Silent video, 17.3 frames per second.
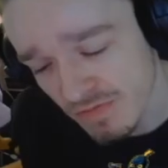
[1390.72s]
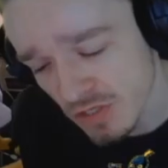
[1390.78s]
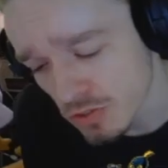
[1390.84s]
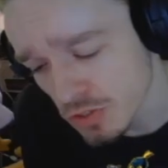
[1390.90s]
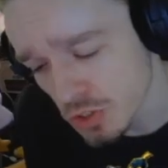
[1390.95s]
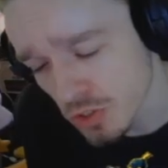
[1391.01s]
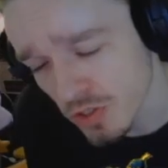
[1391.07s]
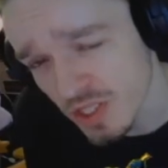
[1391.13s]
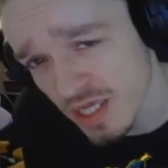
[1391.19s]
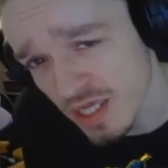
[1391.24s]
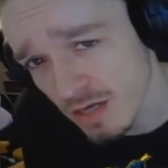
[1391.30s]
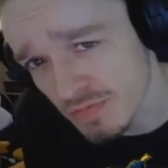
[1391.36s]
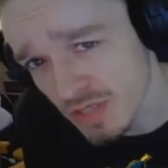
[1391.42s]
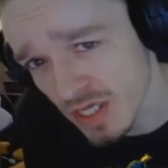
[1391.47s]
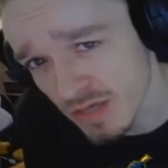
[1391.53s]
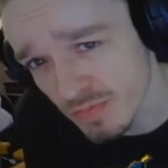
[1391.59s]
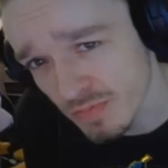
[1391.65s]
you enjoyed the
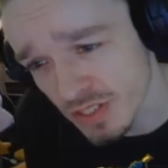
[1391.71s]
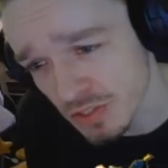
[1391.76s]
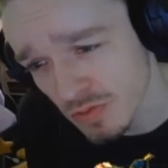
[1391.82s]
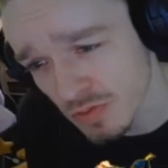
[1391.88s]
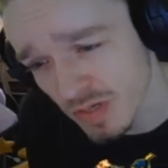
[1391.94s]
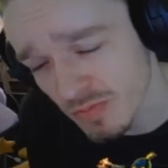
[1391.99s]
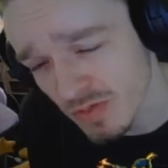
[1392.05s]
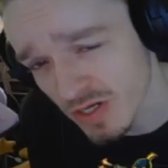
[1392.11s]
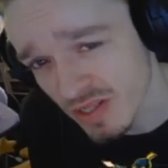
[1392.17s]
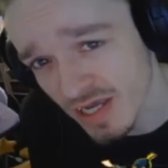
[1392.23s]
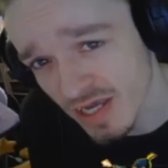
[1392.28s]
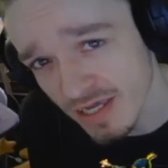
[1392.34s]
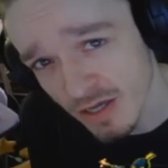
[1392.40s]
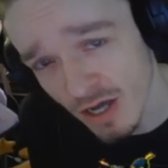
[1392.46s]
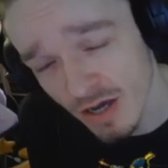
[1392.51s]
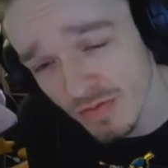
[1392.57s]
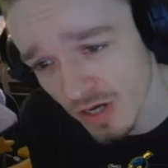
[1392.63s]
update, please remember to
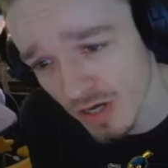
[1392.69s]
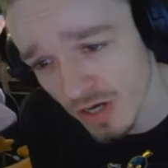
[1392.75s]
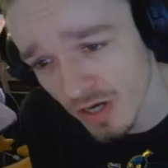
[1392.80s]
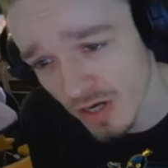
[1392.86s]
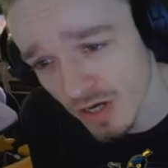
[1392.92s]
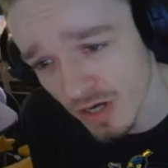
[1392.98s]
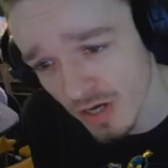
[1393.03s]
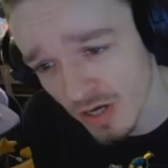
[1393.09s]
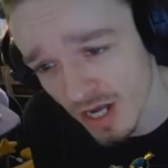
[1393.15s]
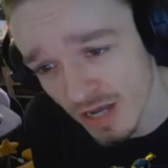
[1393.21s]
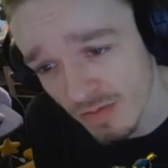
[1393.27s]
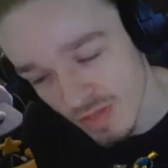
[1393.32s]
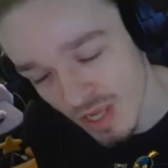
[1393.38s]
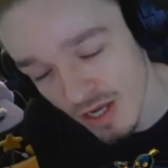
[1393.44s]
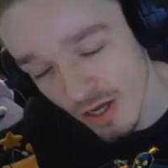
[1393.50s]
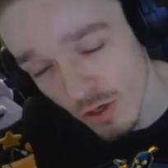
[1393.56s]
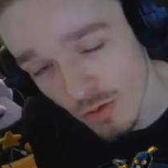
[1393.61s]
like, comment, and subscribe.
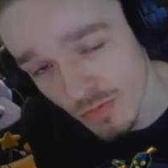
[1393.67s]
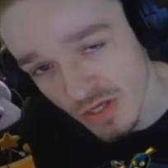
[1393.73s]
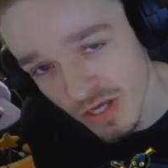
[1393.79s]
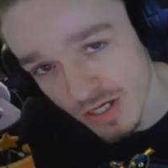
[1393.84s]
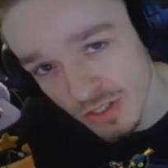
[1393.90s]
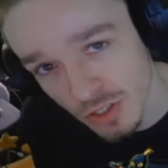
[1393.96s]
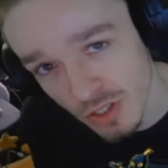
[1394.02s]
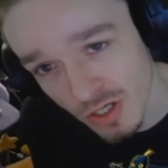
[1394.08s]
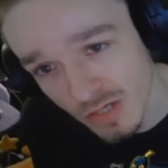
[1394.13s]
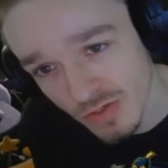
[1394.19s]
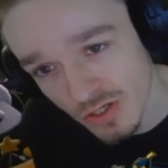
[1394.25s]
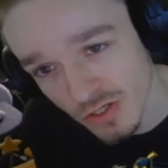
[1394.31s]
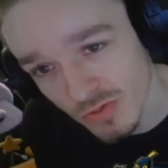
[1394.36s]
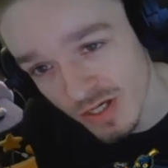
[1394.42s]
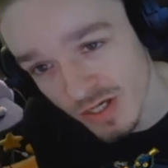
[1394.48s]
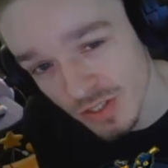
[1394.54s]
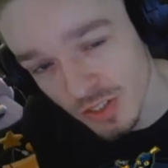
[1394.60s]
I hope you guys all have a
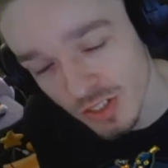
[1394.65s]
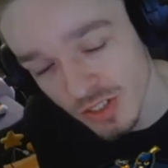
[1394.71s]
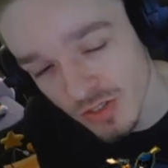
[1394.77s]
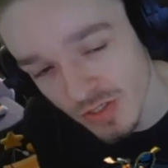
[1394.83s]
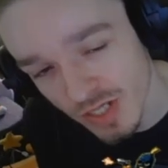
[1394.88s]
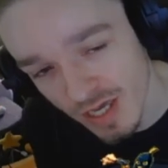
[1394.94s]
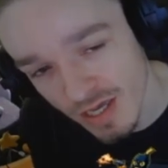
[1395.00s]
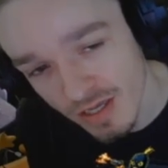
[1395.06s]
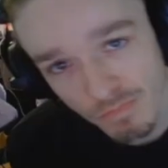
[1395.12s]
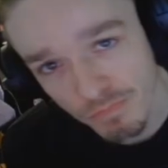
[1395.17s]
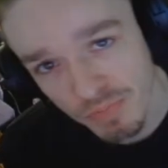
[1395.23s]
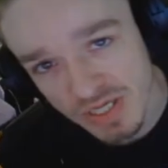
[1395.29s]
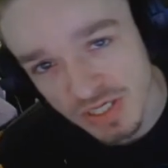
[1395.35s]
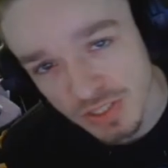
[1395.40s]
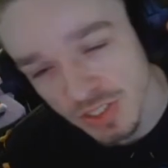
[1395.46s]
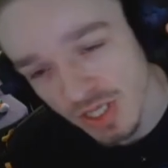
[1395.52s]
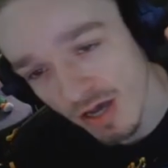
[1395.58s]
good rest of your day.
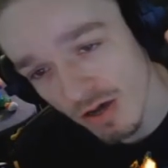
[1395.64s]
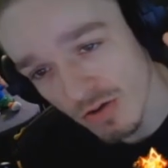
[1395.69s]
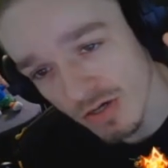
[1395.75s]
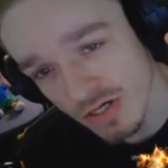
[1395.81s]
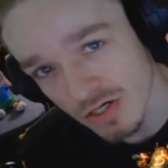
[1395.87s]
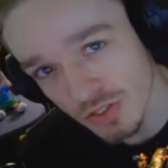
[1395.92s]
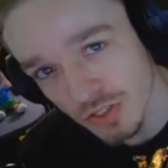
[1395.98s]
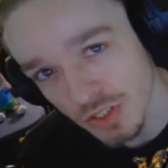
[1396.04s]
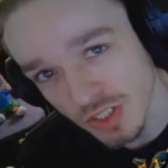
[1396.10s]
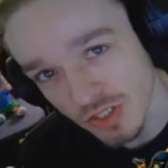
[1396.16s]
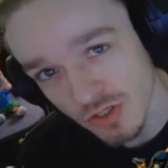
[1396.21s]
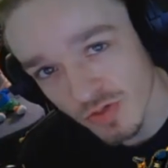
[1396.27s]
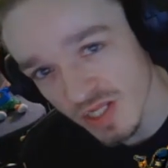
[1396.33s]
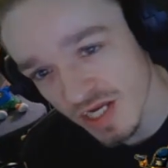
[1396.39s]
Peace out, and I'll see you in the